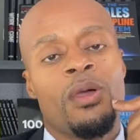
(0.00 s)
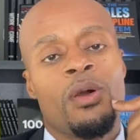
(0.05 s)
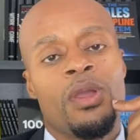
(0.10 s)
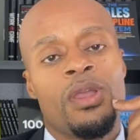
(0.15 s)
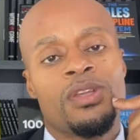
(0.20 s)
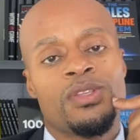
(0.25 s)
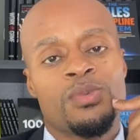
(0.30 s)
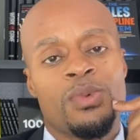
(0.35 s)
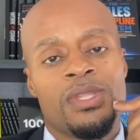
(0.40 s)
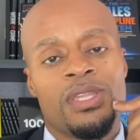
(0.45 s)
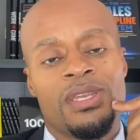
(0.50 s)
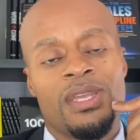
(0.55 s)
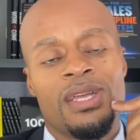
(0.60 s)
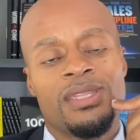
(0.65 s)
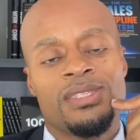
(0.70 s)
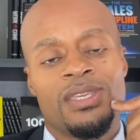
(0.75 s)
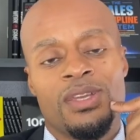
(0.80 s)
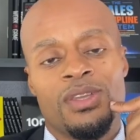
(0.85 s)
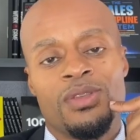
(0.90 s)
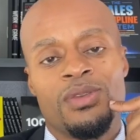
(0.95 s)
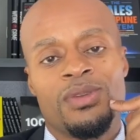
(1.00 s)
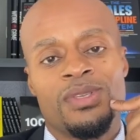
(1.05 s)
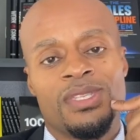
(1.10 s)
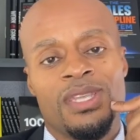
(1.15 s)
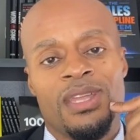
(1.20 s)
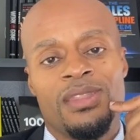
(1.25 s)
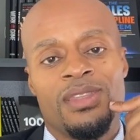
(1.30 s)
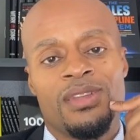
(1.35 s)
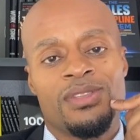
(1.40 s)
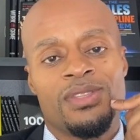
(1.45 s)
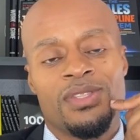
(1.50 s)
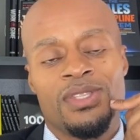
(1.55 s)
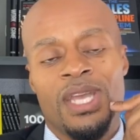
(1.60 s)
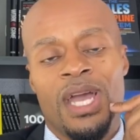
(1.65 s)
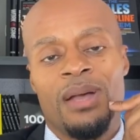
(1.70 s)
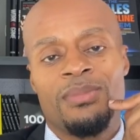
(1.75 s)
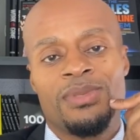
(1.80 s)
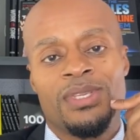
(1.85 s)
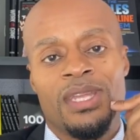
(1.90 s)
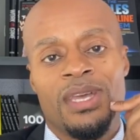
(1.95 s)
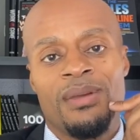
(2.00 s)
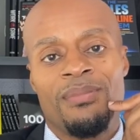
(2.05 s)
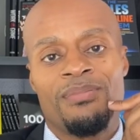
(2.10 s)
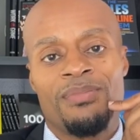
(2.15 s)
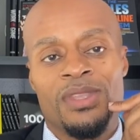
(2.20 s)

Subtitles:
Here's what they're not telling you is that there's a job to that.